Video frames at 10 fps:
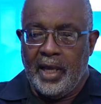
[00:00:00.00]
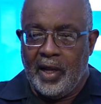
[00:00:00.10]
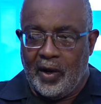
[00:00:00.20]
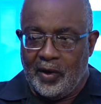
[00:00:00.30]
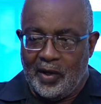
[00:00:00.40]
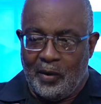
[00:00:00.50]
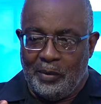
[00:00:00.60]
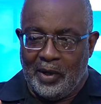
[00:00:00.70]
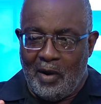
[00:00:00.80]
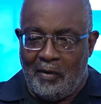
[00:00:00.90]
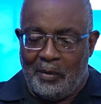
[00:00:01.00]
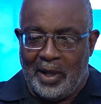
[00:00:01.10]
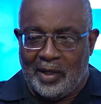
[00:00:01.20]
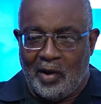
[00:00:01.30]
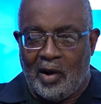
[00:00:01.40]
hear the
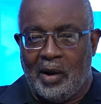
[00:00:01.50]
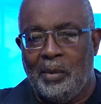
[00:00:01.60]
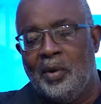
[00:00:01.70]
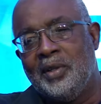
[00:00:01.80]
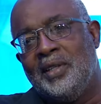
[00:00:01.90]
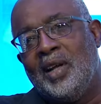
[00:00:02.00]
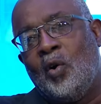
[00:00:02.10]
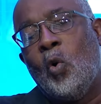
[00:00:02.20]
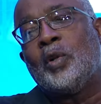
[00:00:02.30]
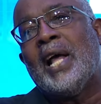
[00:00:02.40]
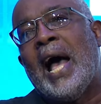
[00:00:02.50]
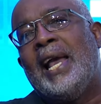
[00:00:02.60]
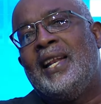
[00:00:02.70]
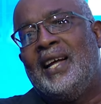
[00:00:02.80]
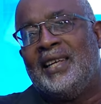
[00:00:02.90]
government talk about the Goat
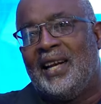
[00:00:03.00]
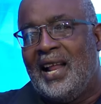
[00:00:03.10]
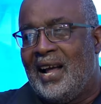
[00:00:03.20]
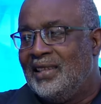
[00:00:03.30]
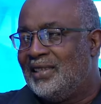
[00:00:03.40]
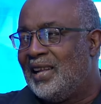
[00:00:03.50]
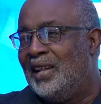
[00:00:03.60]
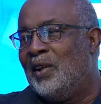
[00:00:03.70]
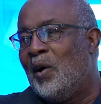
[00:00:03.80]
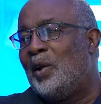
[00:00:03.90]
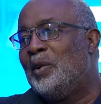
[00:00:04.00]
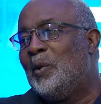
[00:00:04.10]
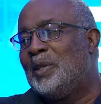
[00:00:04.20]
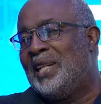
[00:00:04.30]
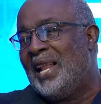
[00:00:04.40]
Island lands and all of
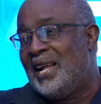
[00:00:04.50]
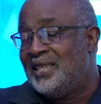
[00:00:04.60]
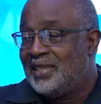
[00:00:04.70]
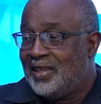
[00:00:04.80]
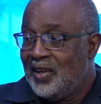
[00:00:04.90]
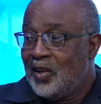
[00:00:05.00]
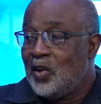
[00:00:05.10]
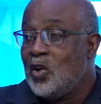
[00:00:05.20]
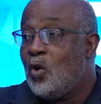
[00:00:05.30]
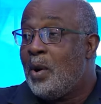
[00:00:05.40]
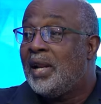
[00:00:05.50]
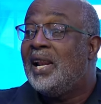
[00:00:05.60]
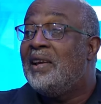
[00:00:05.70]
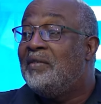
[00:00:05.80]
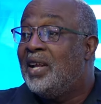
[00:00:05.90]
those lands, nobody
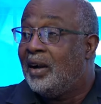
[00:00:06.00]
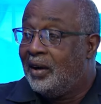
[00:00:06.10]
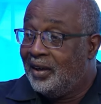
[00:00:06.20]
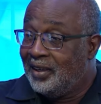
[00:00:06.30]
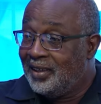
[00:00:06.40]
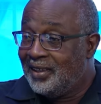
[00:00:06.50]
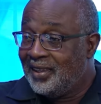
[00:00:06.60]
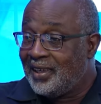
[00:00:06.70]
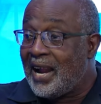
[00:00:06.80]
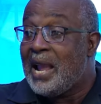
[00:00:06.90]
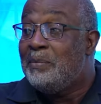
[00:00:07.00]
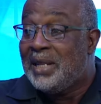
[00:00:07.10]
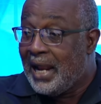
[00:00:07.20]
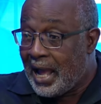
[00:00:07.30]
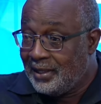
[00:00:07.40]
live there. They're empty
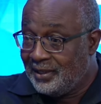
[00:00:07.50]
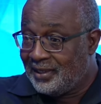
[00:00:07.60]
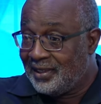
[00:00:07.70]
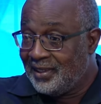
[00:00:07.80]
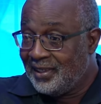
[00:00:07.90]
lands.